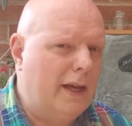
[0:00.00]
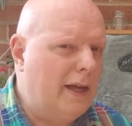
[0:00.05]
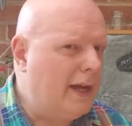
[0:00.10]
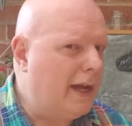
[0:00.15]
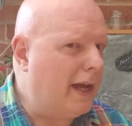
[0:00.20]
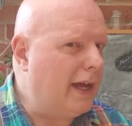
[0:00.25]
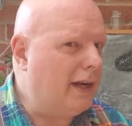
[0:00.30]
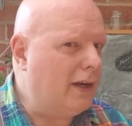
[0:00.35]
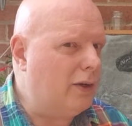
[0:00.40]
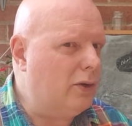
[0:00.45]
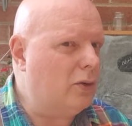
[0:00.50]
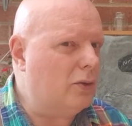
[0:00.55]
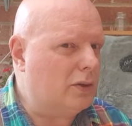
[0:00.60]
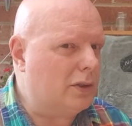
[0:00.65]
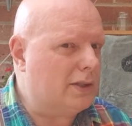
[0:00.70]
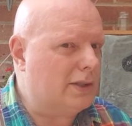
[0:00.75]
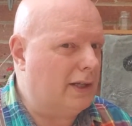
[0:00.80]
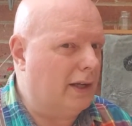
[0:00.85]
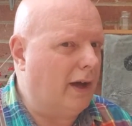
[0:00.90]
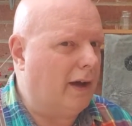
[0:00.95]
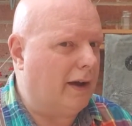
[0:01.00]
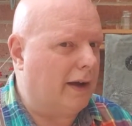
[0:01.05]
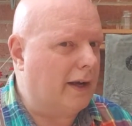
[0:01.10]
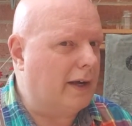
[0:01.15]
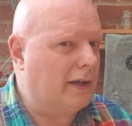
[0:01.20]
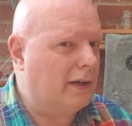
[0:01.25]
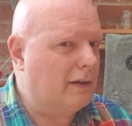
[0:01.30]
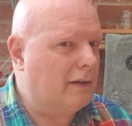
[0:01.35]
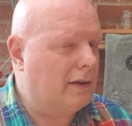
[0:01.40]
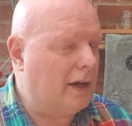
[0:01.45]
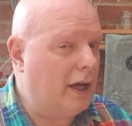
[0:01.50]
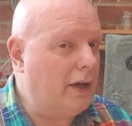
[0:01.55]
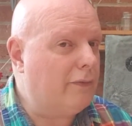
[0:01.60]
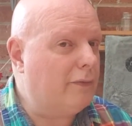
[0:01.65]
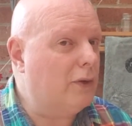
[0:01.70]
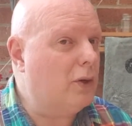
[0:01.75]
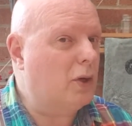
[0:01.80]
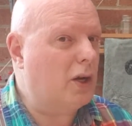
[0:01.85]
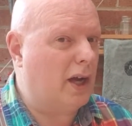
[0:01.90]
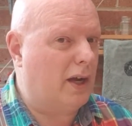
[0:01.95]
It looks like if
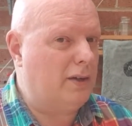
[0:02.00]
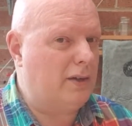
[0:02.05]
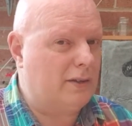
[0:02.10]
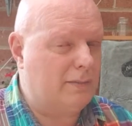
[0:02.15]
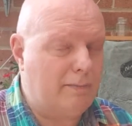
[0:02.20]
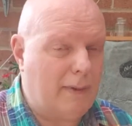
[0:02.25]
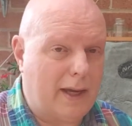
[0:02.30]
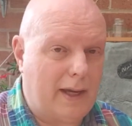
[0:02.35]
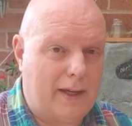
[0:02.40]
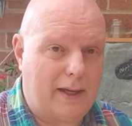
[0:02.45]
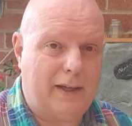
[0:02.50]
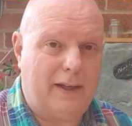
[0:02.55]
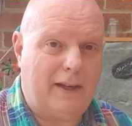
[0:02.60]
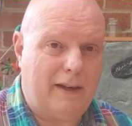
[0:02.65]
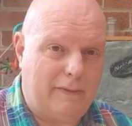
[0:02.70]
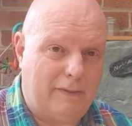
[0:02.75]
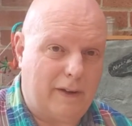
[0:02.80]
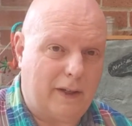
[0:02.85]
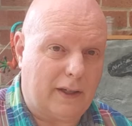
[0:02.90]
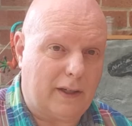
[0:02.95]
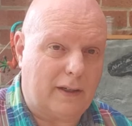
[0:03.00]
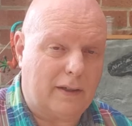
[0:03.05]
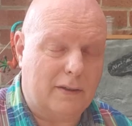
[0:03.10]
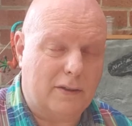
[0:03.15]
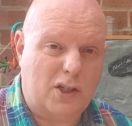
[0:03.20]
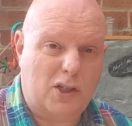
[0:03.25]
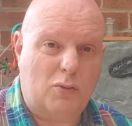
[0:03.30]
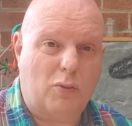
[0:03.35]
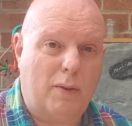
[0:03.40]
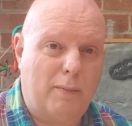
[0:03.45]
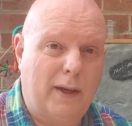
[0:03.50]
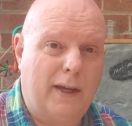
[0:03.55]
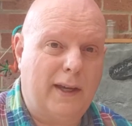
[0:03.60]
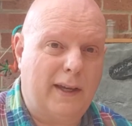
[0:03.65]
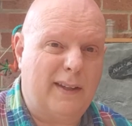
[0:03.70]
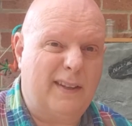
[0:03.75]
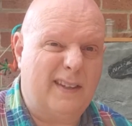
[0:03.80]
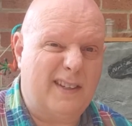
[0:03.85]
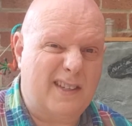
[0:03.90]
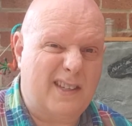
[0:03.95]
you're going to make a living swimming
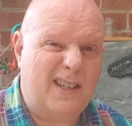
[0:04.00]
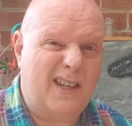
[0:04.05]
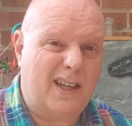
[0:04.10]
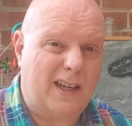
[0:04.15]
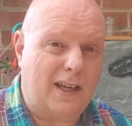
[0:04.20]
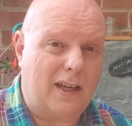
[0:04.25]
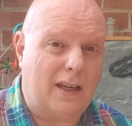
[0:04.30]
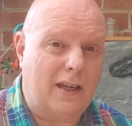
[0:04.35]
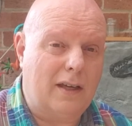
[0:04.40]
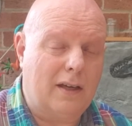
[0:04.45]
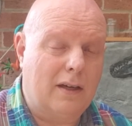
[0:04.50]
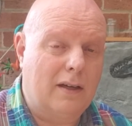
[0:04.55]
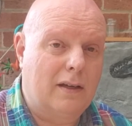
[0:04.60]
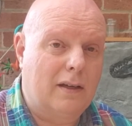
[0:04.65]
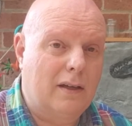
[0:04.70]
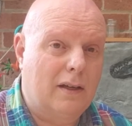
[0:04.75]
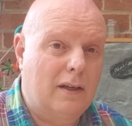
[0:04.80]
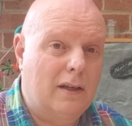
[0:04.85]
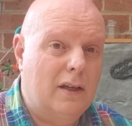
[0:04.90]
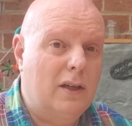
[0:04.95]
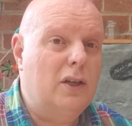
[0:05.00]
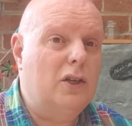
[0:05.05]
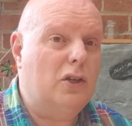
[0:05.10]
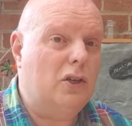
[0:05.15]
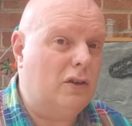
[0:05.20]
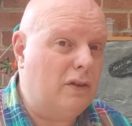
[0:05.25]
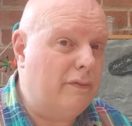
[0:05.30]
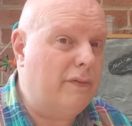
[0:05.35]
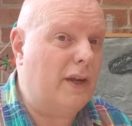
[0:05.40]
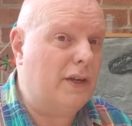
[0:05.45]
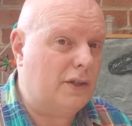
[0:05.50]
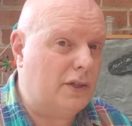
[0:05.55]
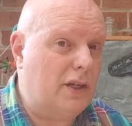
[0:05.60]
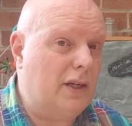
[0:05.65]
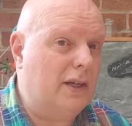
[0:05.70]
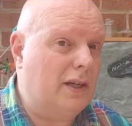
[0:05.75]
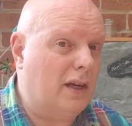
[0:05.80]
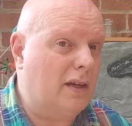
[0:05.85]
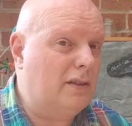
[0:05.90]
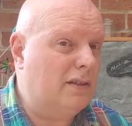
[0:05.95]
in the sea, you're
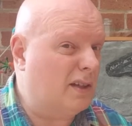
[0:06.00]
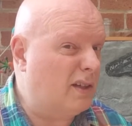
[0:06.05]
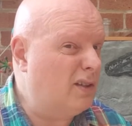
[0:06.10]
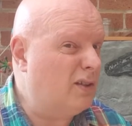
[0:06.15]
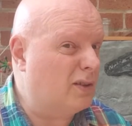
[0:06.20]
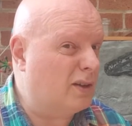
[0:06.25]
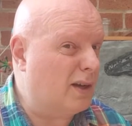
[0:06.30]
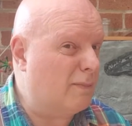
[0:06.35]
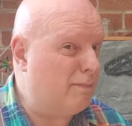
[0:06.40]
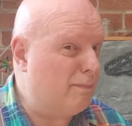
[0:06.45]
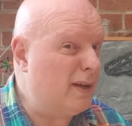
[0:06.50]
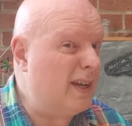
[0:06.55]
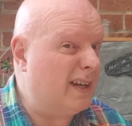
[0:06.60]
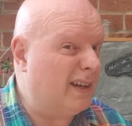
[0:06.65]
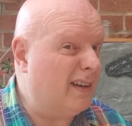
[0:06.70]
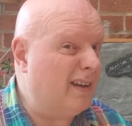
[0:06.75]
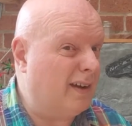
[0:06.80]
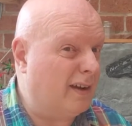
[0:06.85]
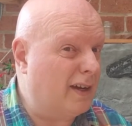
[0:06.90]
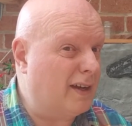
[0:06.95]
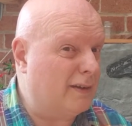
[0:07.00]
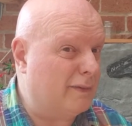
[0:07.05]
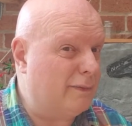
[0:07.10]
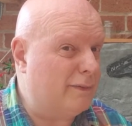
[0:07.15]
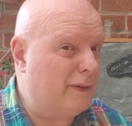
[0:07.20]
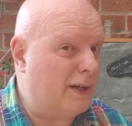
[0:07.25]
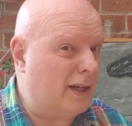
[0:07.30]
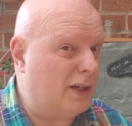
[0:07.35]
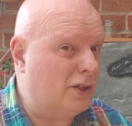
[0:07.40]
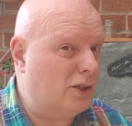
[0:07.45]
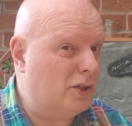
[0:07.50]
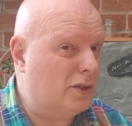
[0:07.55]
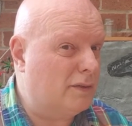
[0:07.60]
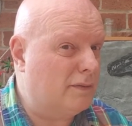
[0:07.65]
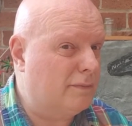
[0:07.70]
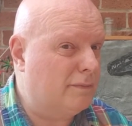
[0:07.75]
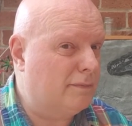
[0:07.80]
eventually going to look a bit like a fish.